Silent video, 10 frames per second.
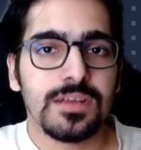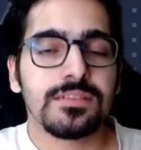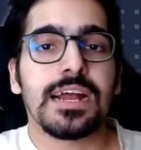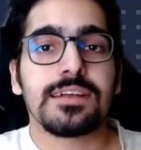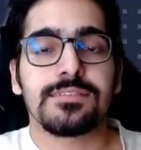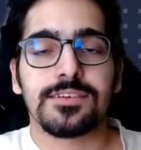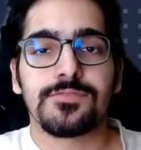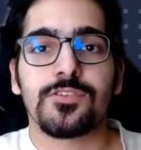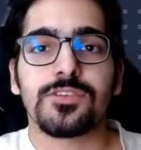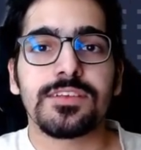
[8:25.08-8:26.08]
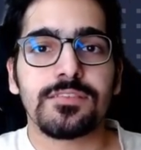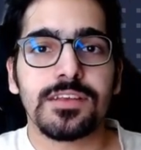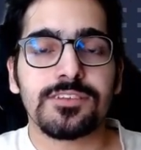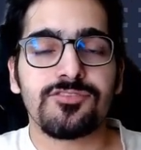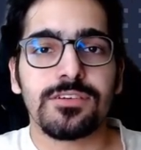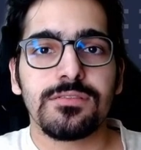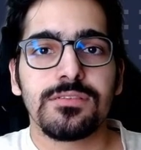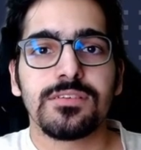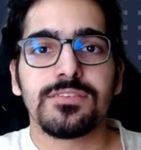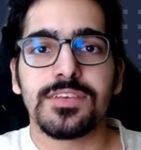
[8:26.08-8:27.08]
That's it for this lecture.
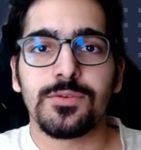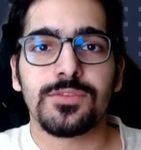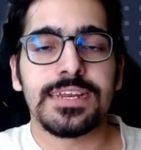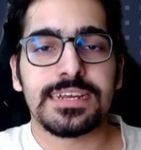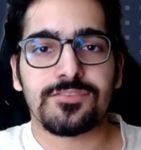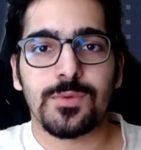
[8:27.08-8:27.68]
See you in the next